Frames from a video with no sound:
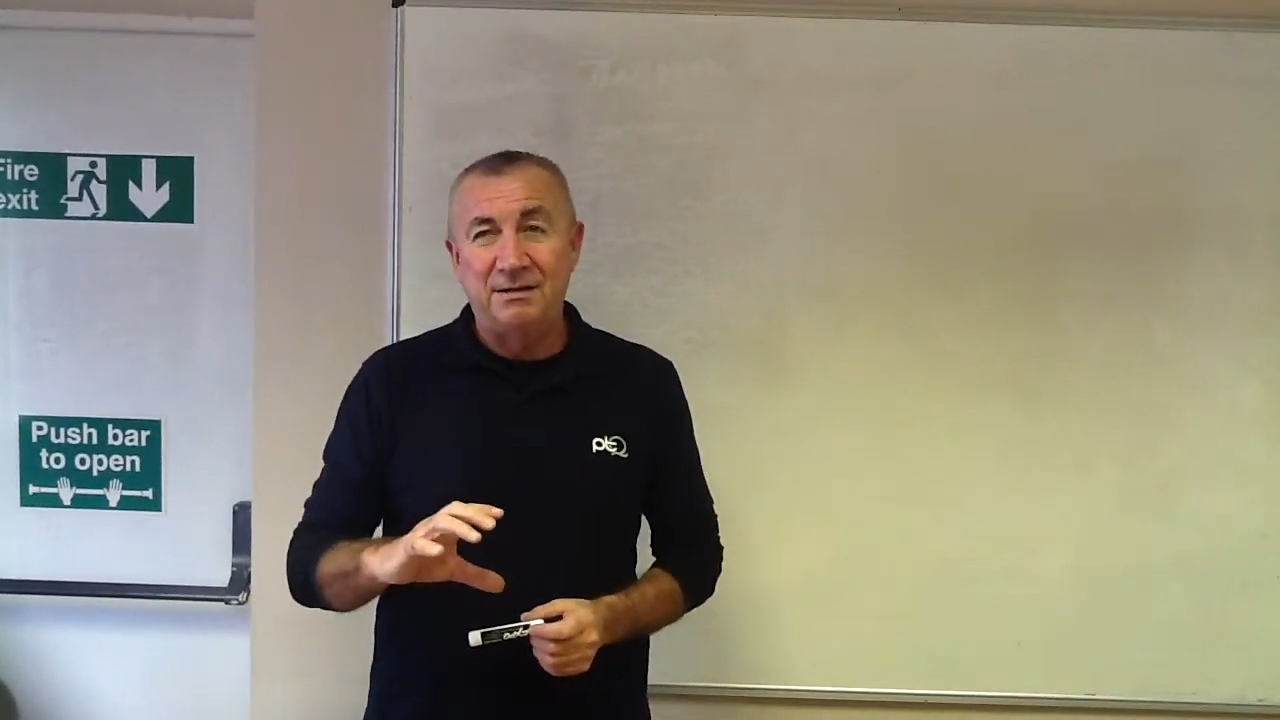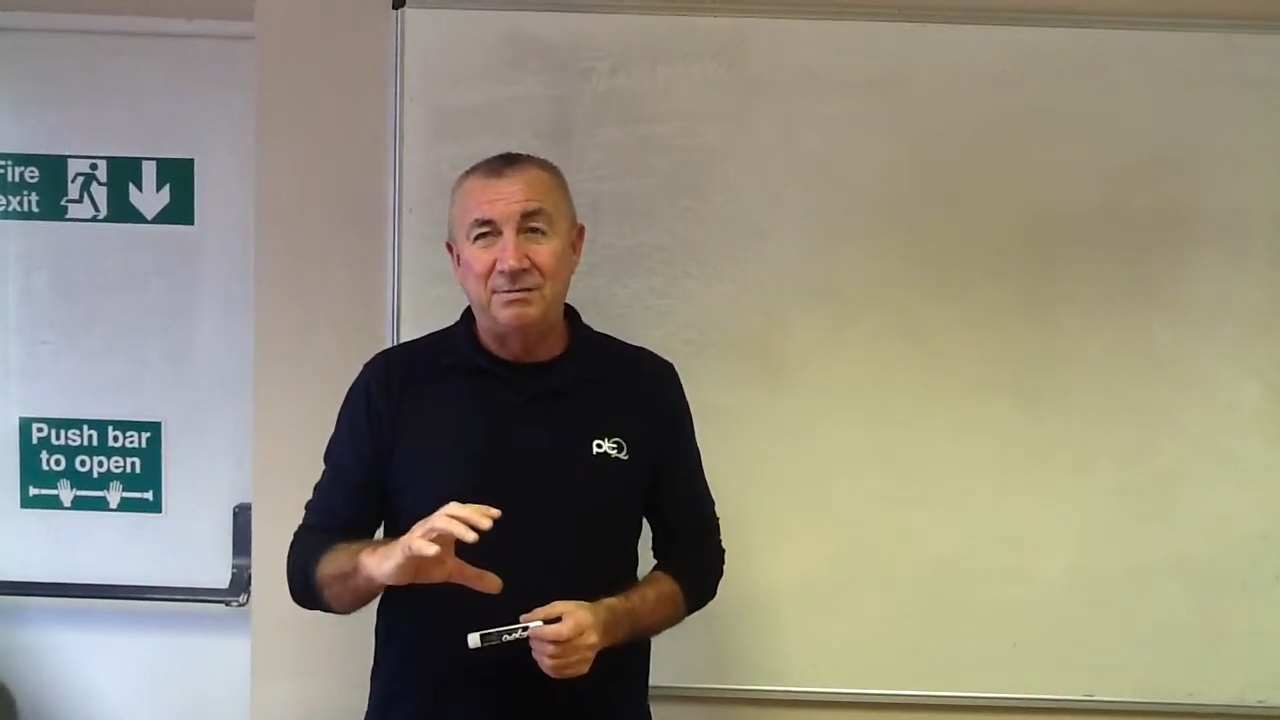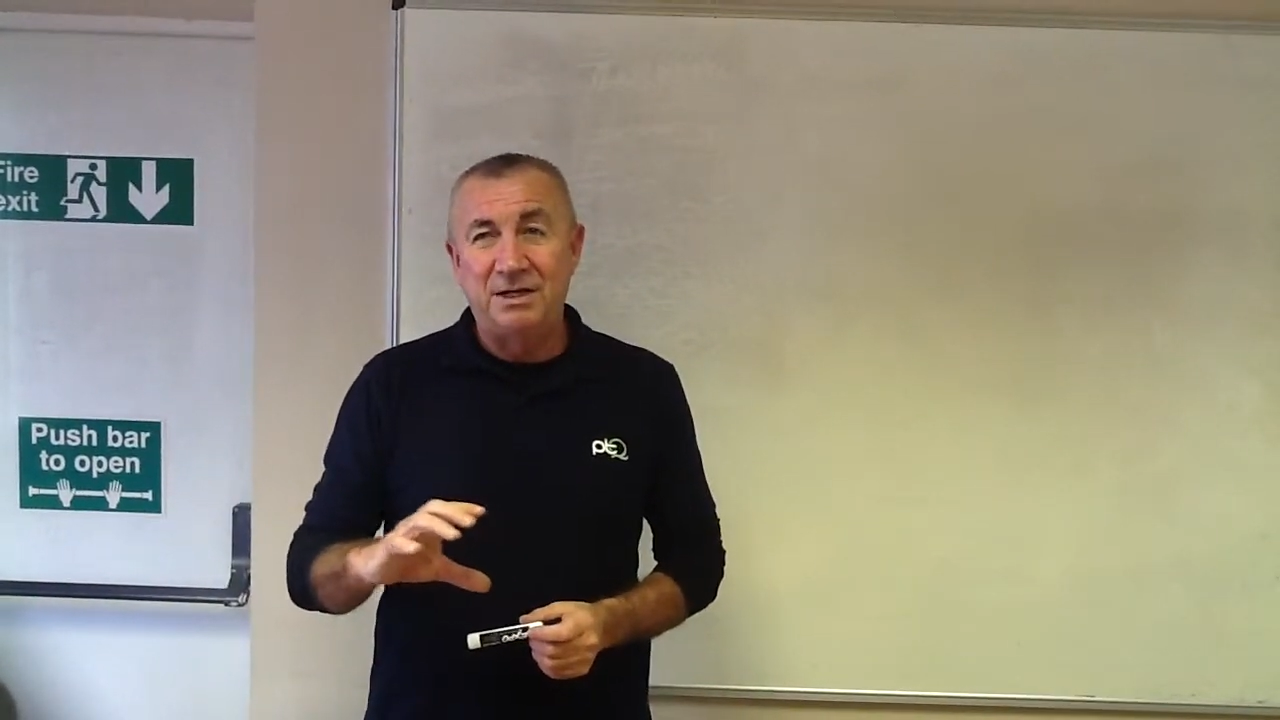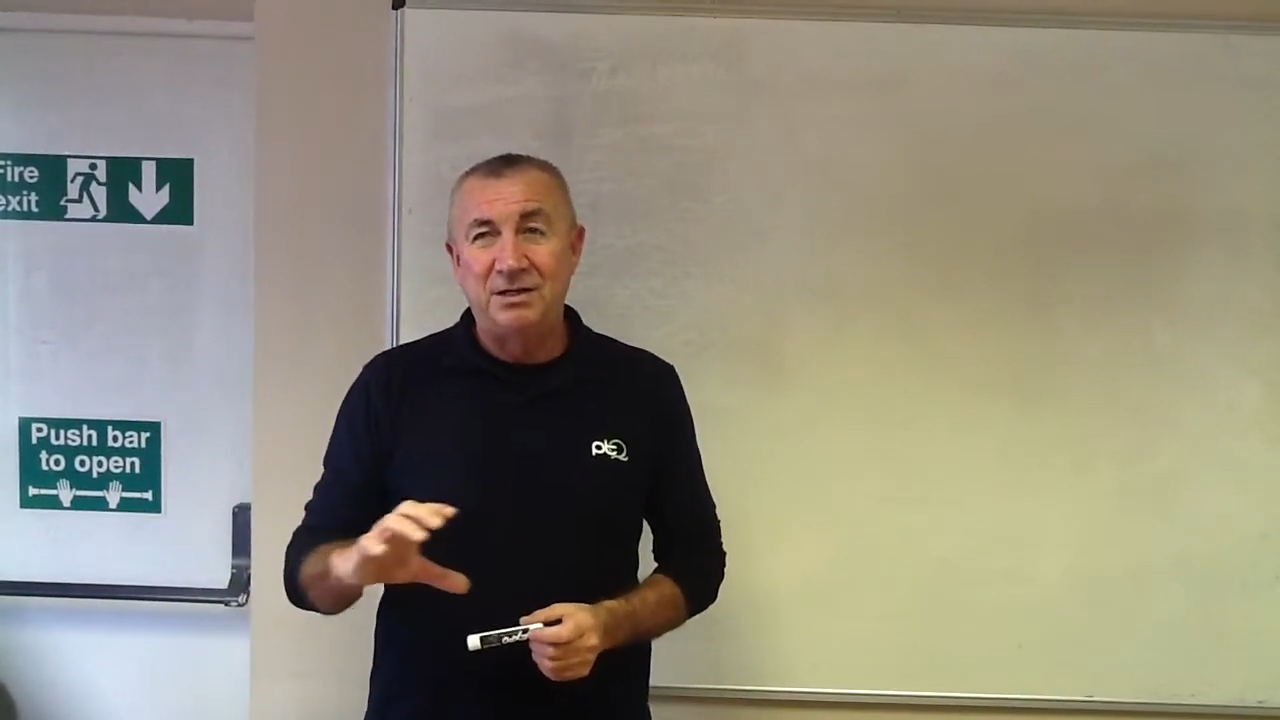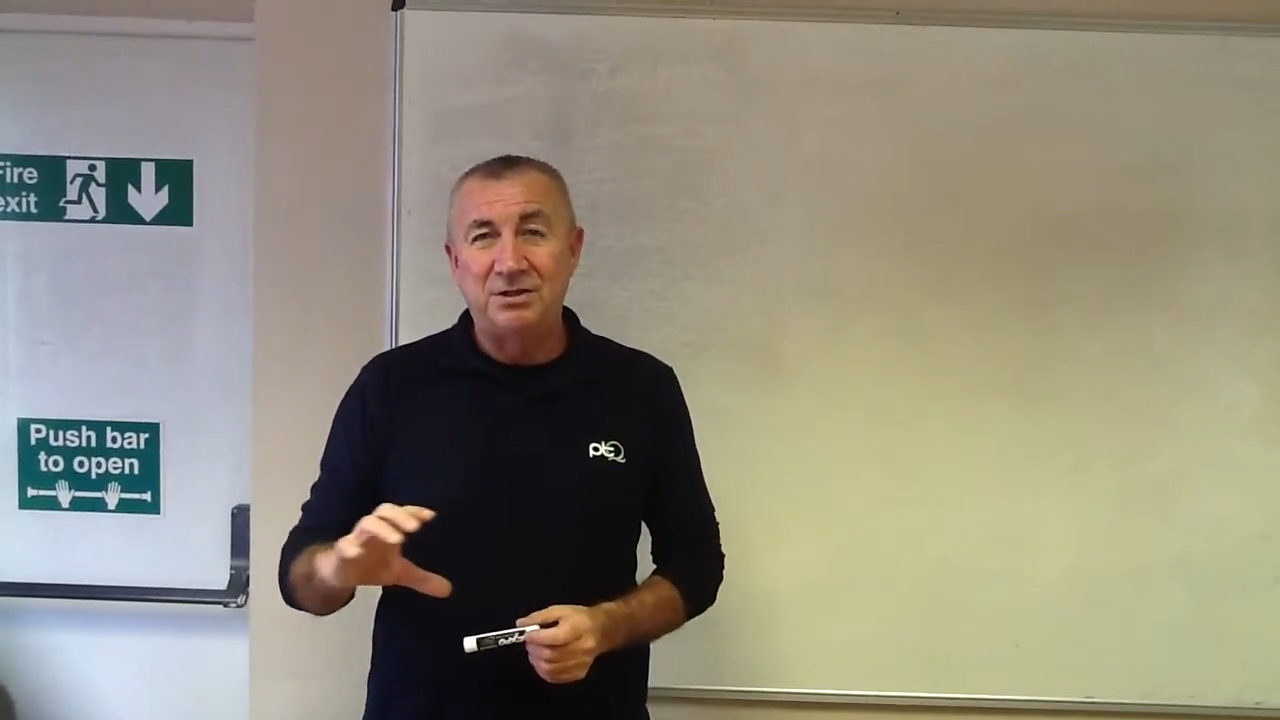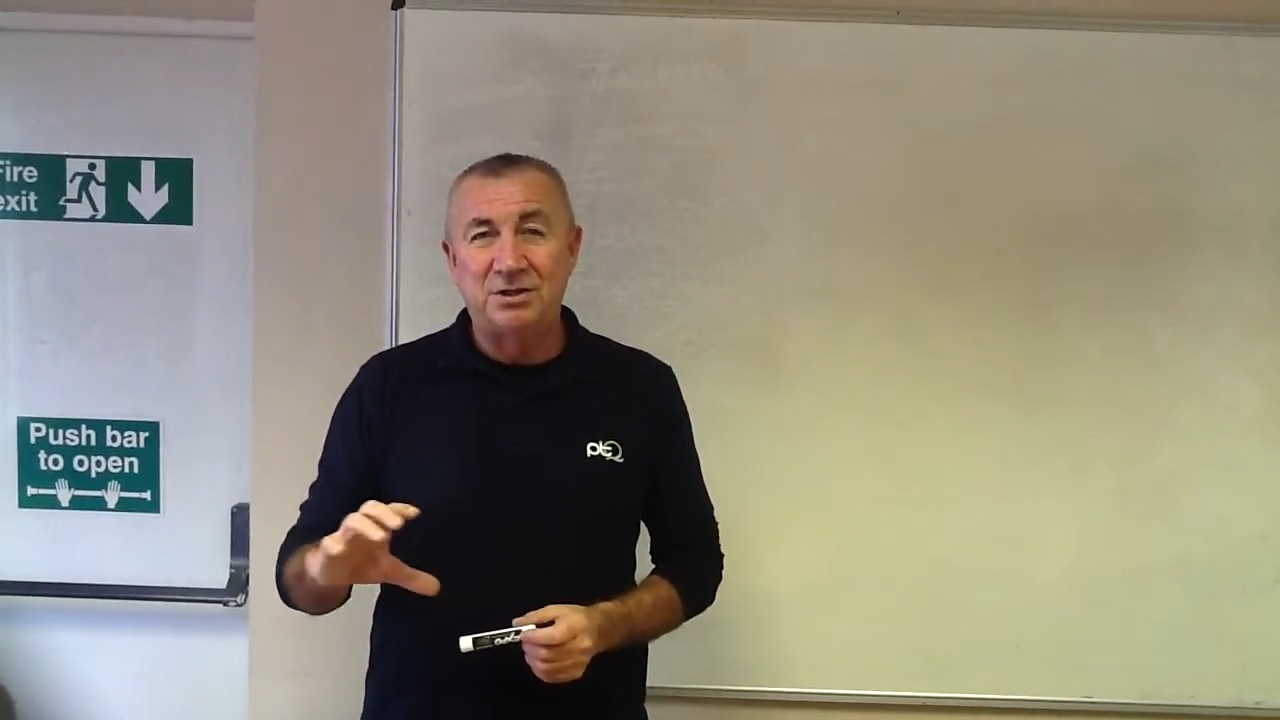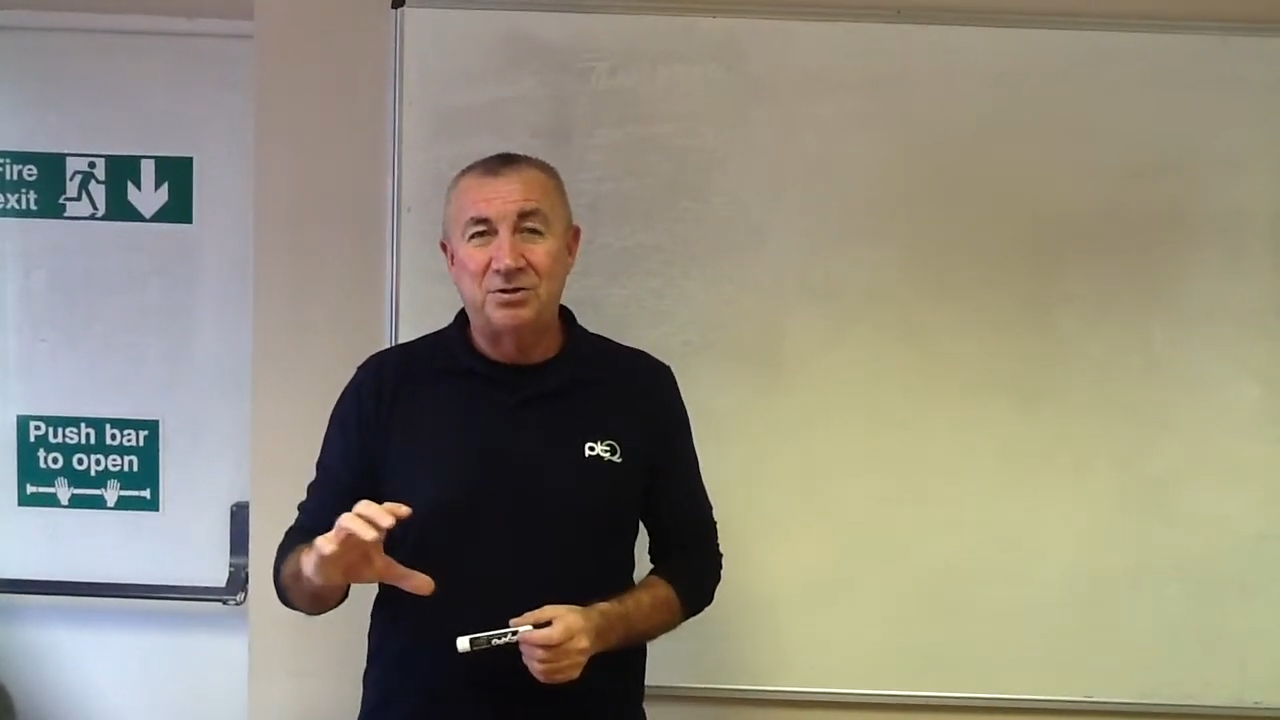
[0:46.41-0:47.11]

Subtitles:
we can just